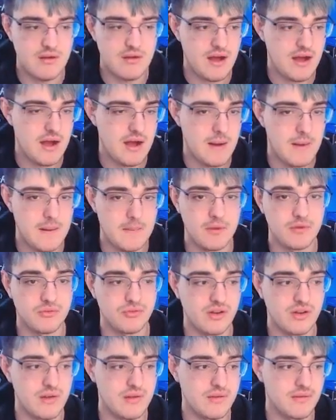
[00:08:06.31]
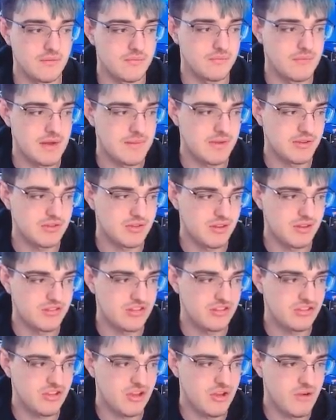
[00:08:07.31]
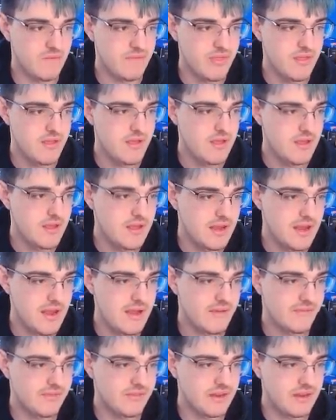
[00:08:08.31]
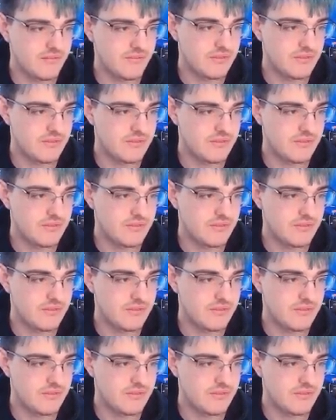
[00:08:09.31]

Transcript: Uh, I will try my best to assist you. If and if